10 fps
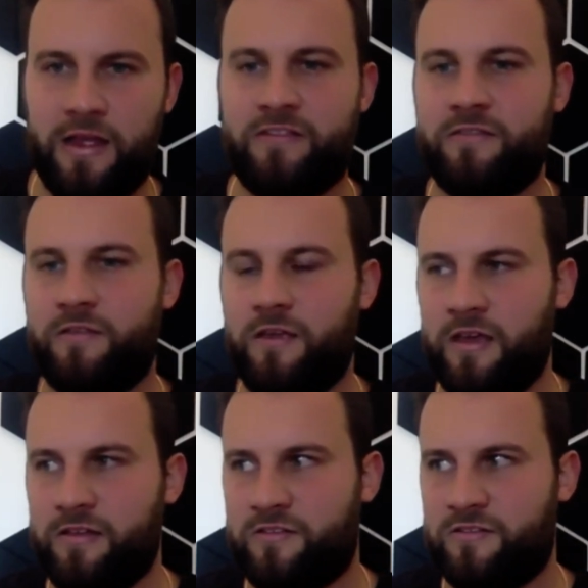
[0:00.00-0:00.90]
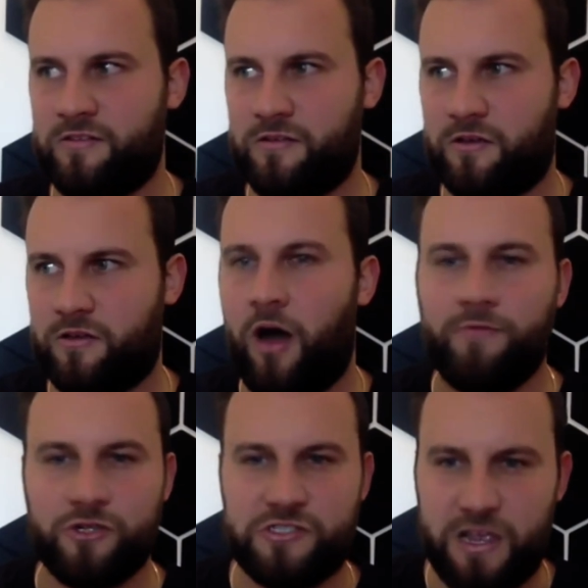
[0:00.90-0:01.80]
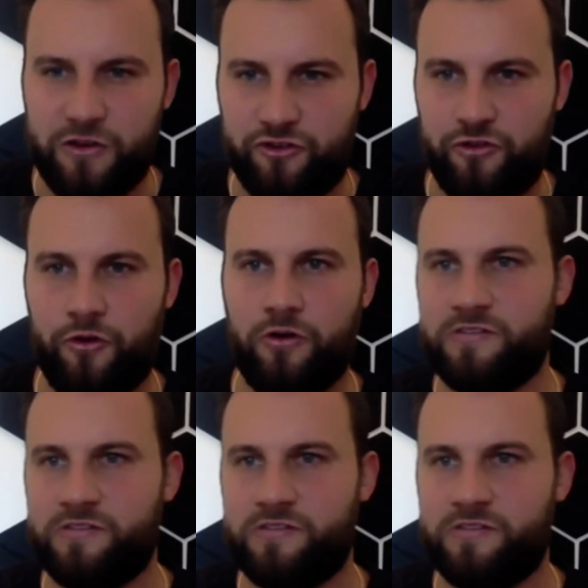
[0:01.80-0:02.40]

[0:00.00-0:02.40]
It's conversational,